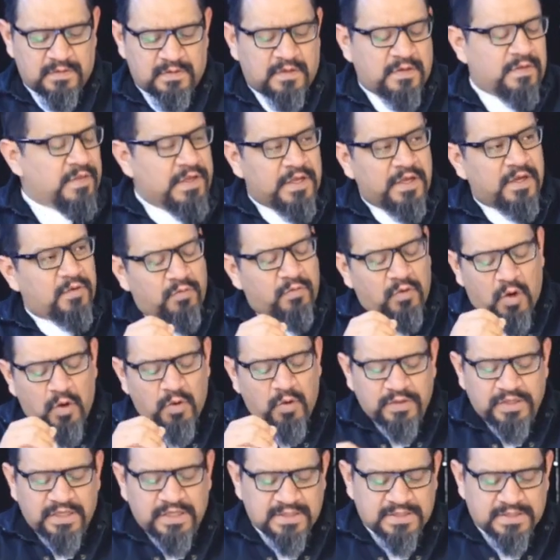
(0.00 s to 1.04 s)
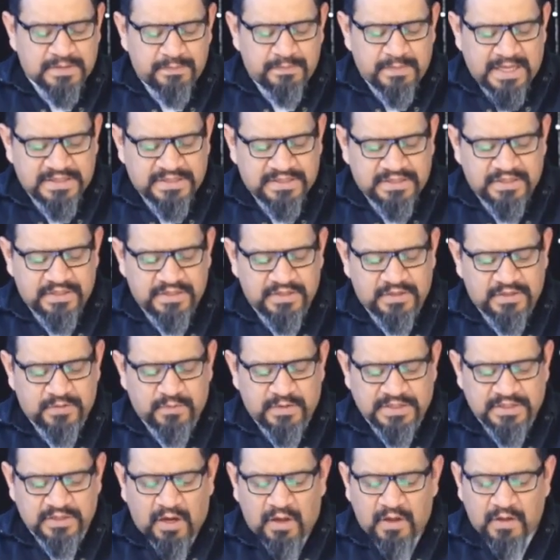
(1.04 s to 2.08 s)
The erroneous message
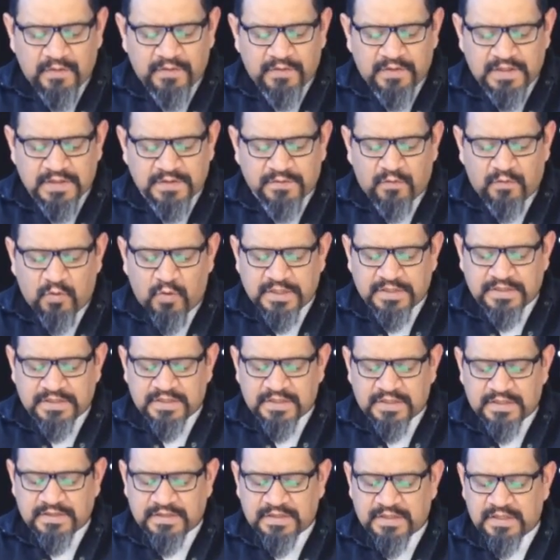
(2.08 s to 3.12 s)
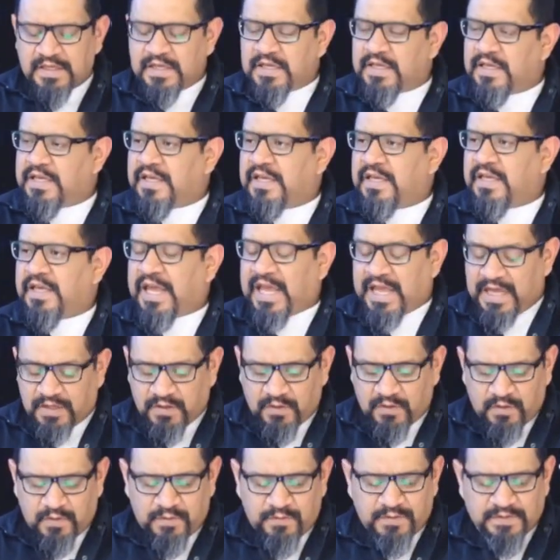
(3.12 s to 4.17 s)
which all these voices
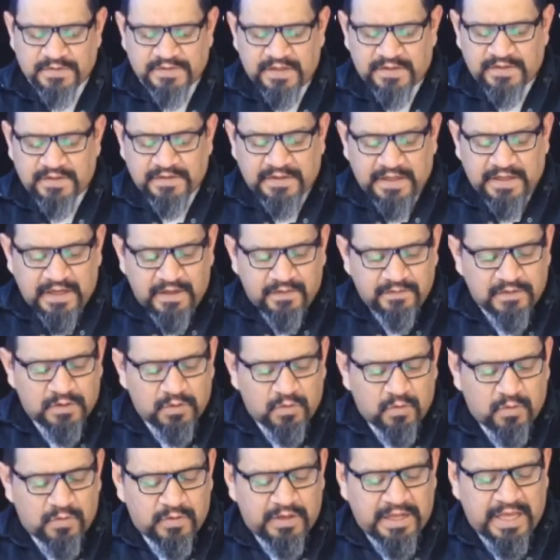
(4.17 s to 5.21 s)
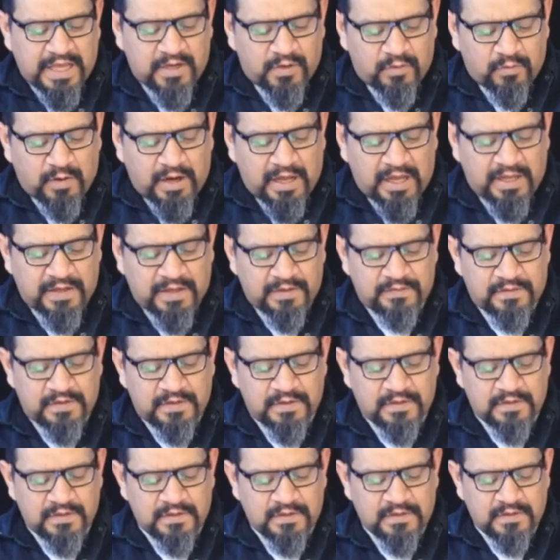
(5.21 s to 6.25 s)
echoed was that the day of the Lord had arrived.
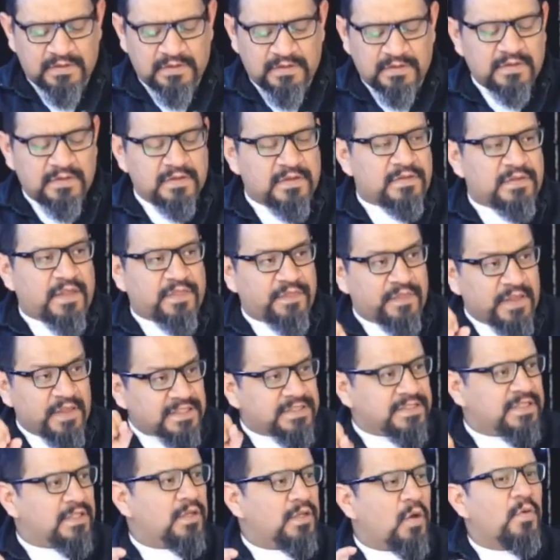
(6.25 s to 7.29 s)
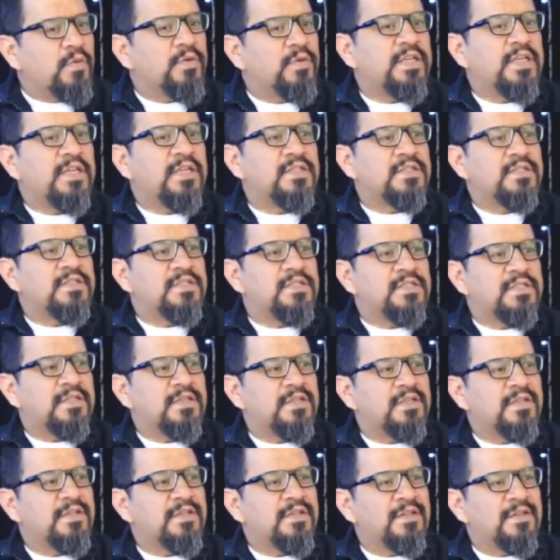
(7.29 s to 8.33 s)
The Thessalonians
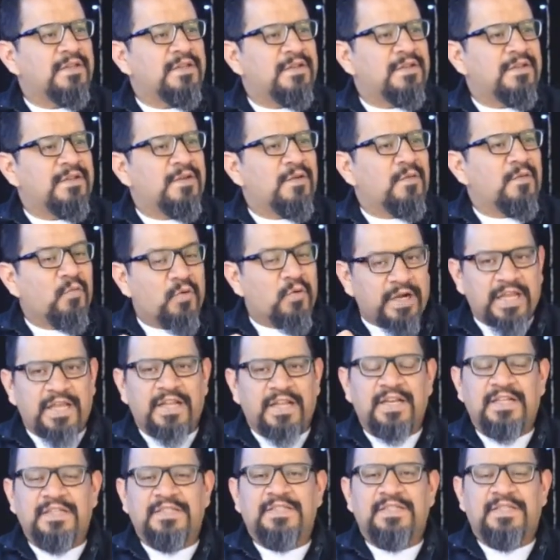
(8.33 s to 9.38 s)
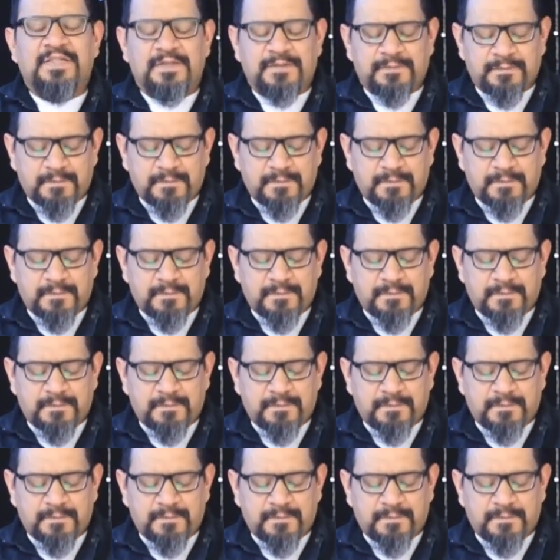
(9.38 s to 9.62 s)
were in it.